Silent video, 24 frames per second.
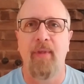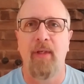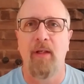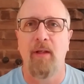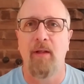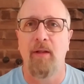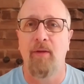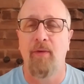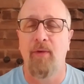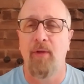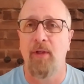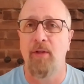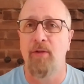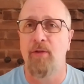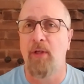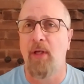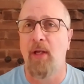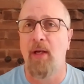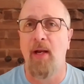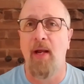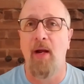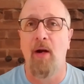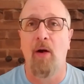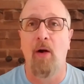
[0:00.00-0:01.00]
Things that
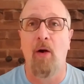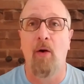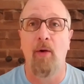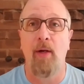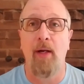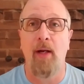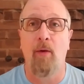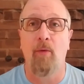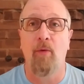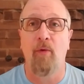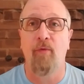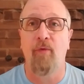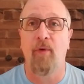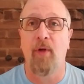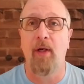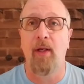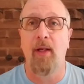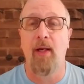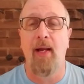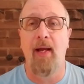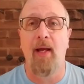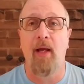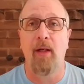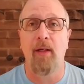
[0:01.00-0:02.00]
now we're finding
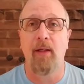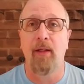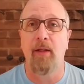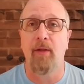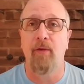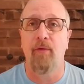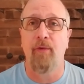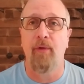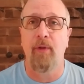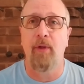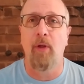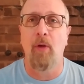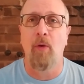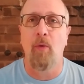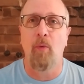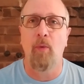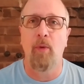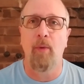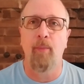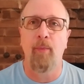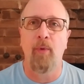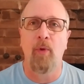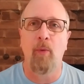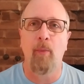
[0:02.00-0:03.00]
out is
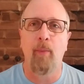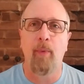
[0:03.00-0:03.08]
windmill